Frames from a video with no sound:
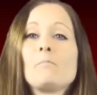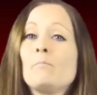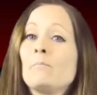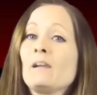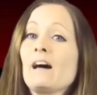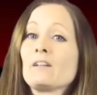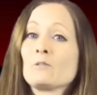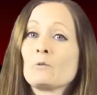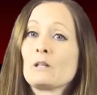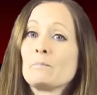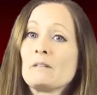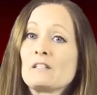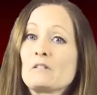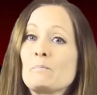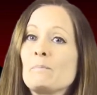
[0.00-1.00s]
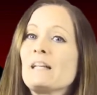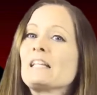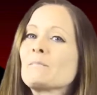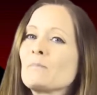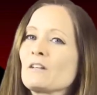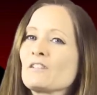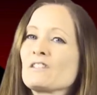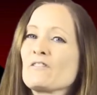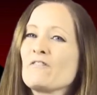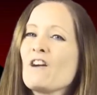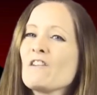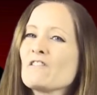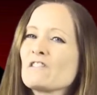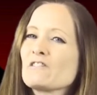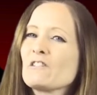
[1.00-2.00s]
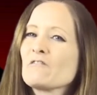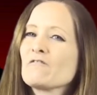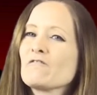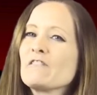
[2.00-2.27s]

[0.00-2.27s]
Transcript: blood will be spilt because the father is not